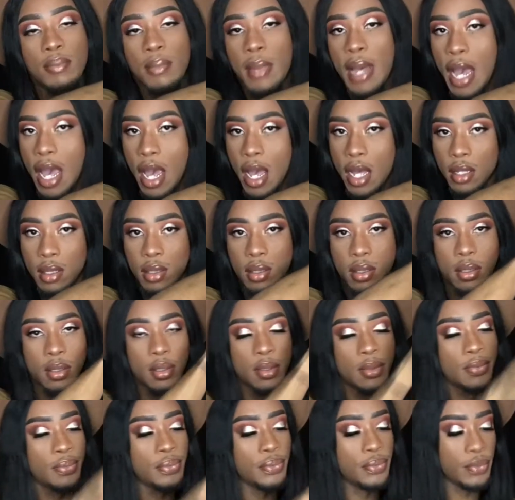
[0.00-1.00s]
mattes,
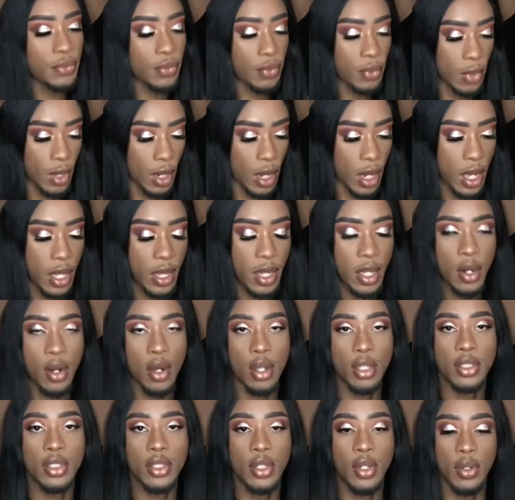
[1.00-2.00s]
and then
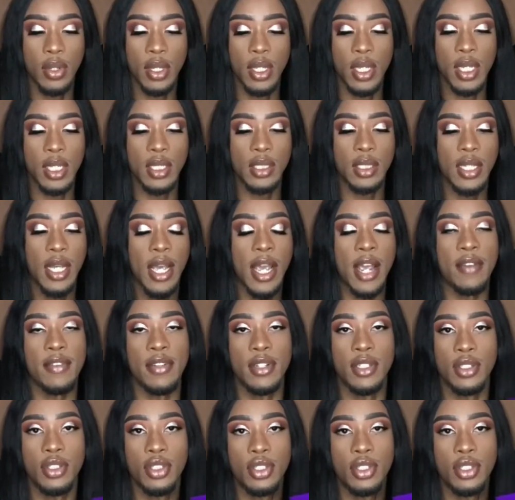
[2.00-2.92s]
also the Saharan